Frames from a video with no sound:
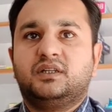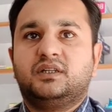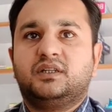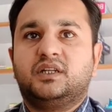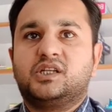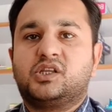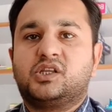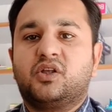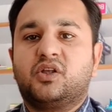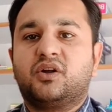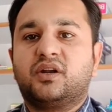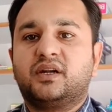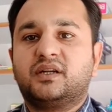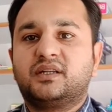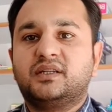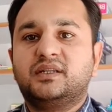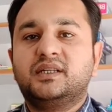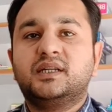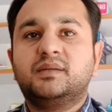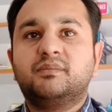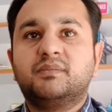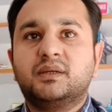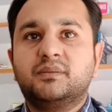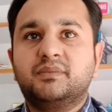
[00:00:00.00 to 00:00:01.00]

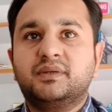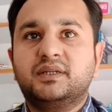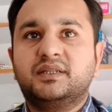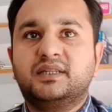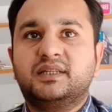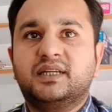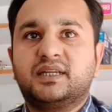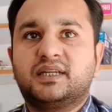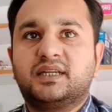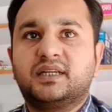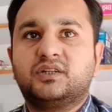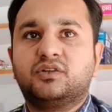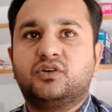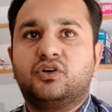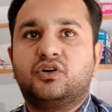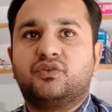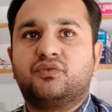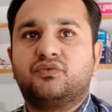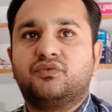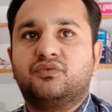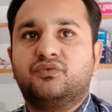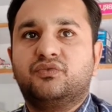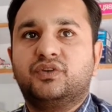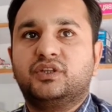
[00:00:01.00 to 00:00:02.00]
Disloratadine may be taken
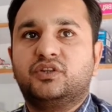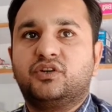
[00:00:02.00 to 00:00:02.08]
with or